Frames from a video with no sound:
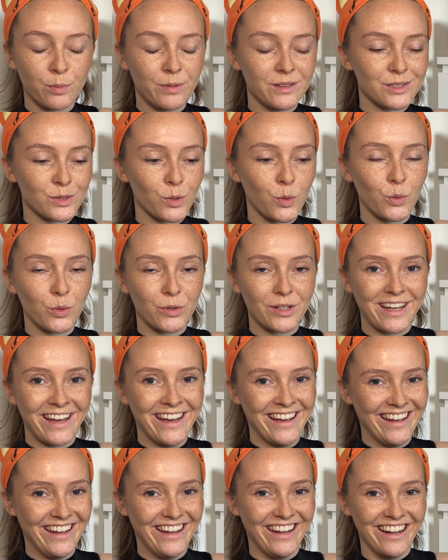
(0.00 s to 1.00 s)
it's
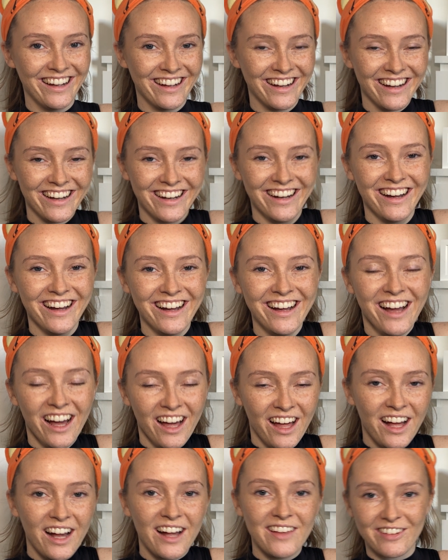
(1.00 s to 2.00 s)
okay.
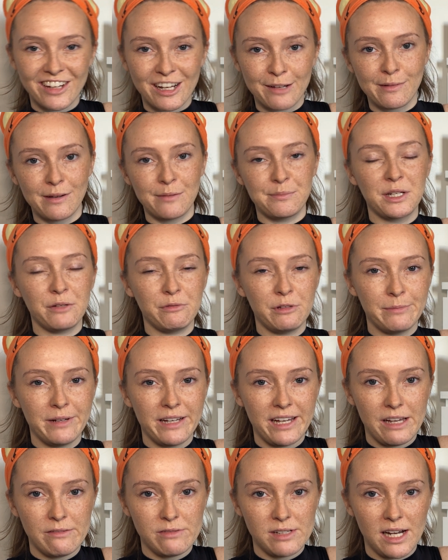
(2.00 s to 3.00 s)
I think I might have been a wee bit
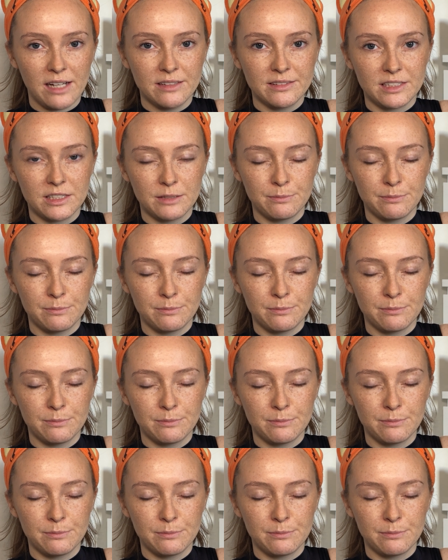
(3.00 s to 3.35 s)
heavy-handed,